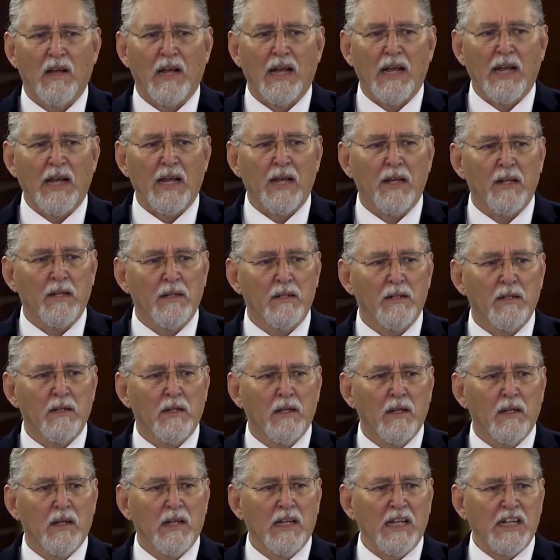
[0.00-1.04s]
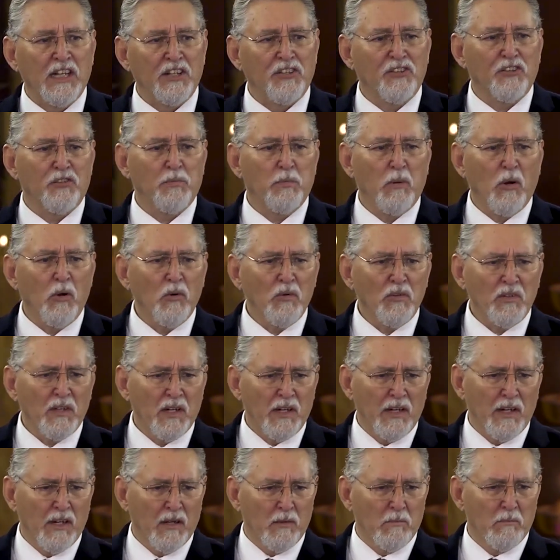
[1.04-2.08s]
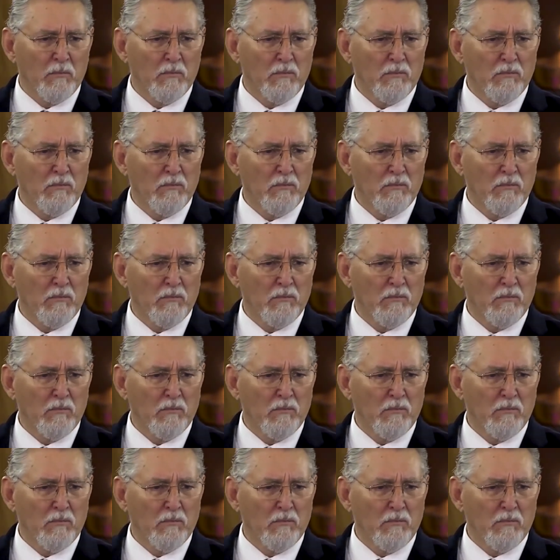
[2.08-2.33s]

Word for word: And it spoke to him.